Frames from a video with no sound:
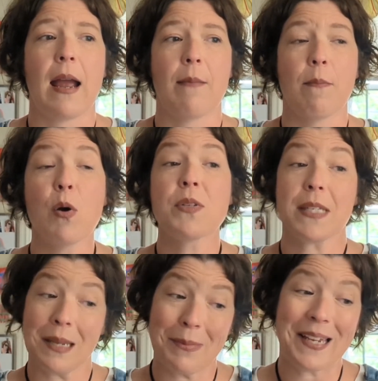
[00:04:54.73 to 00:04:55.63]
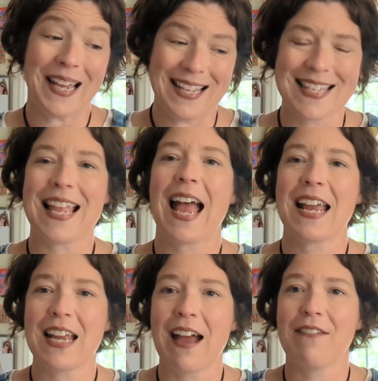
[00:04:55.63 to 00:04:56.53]
mostly because I
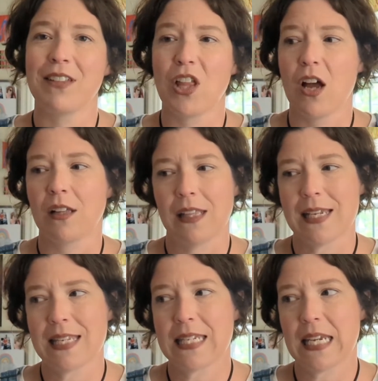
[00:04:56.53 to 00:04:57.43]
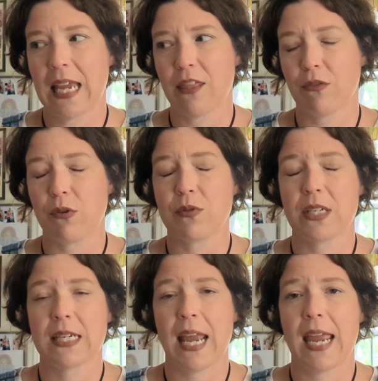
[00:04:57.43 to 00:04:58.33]
have a long list to get through
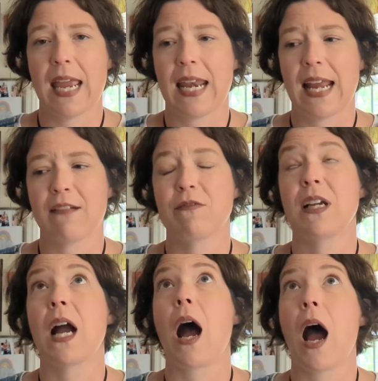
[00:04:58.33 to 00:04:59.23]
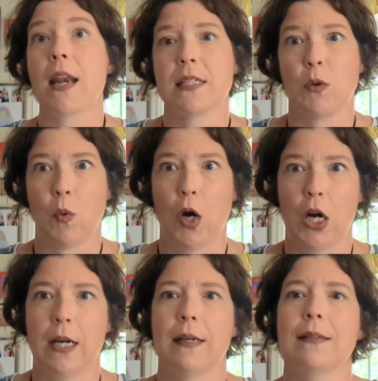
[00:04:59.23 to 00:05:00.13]
today and I've got to
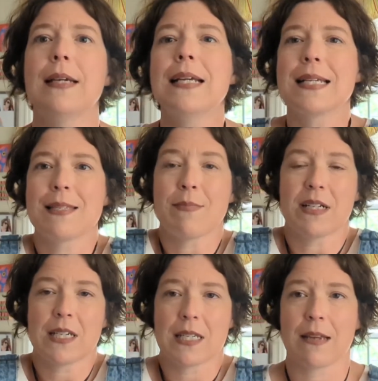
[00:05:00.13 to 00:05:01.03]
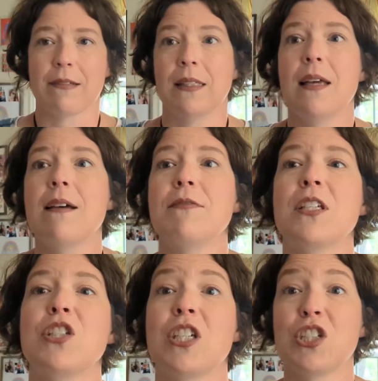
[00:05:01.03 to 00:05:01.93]
work as much as I would love
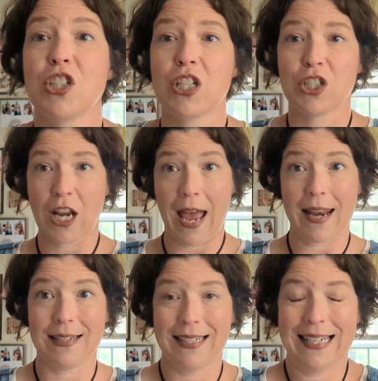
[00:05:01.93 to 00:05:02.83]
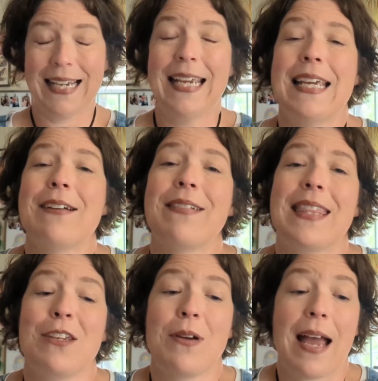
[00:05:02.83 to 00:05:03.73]
to chit chat with
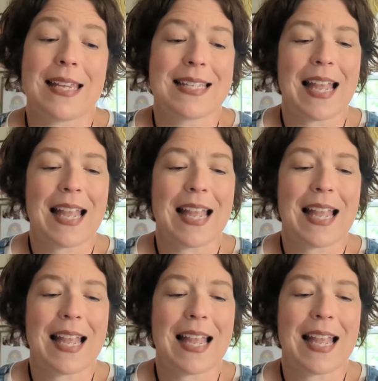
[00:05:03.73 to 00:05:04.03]
you guys.